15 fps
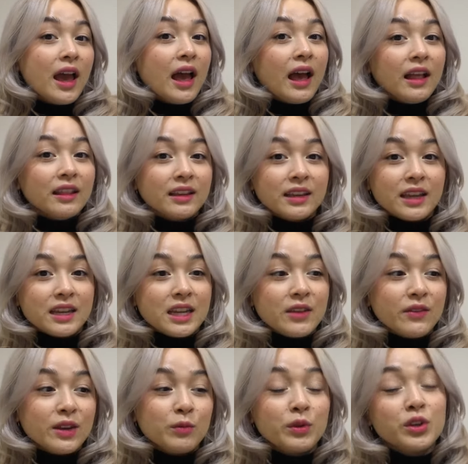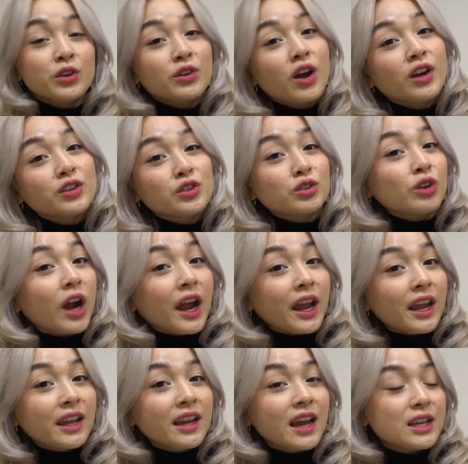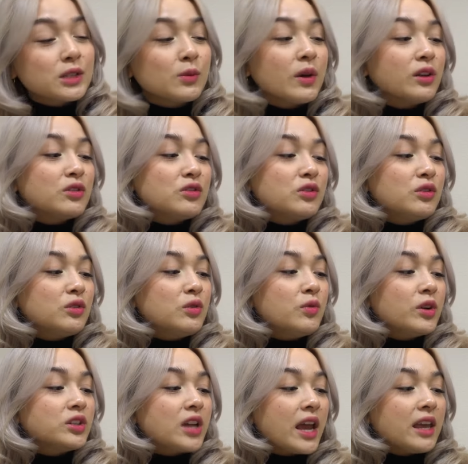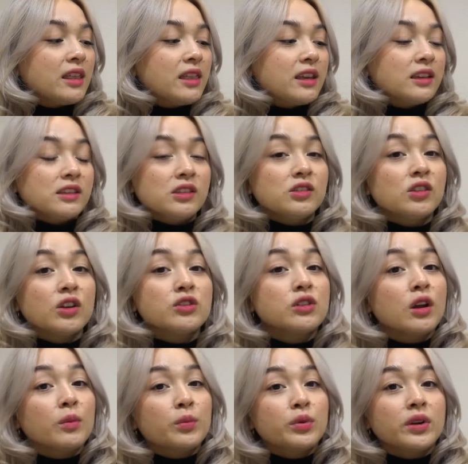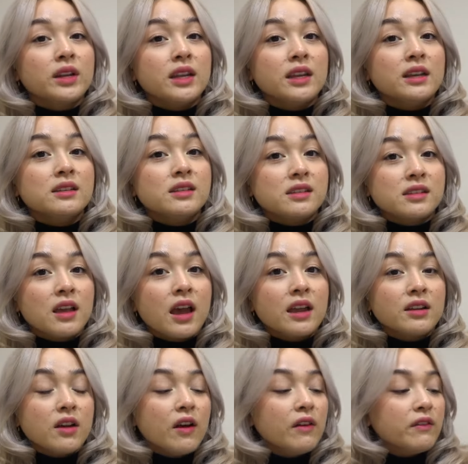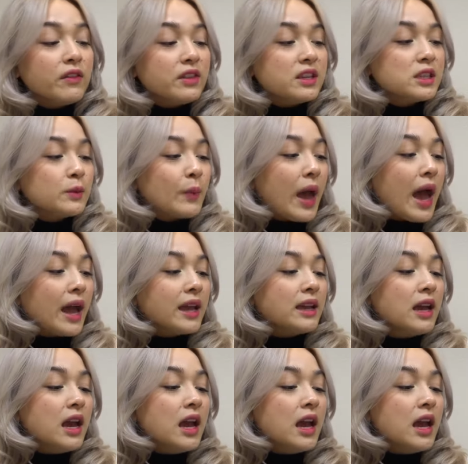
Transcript: elegant, even when you're not trying as well too, which I think is such a pretty design of this bag.